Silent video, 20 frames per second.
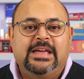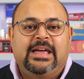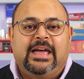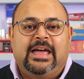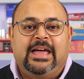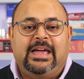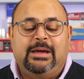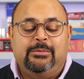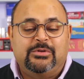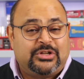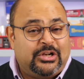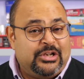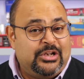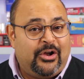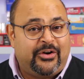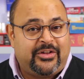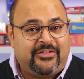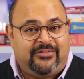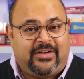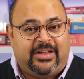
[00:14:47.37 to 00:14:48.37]
It was a
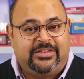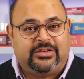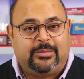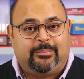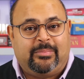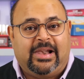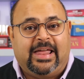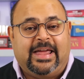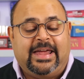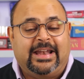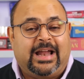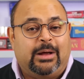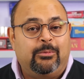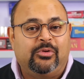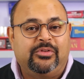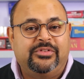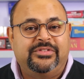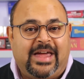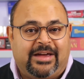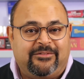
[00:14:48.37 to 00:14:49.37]
lot of fun to play, and I
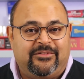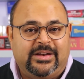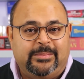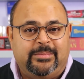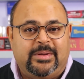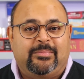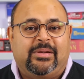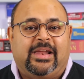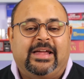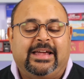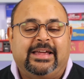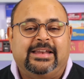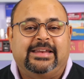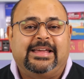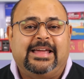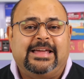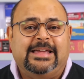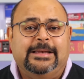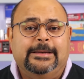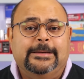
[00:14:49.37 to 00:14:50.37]
will definitely be playing it
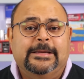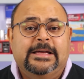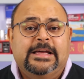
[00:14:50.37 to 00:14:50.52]
again.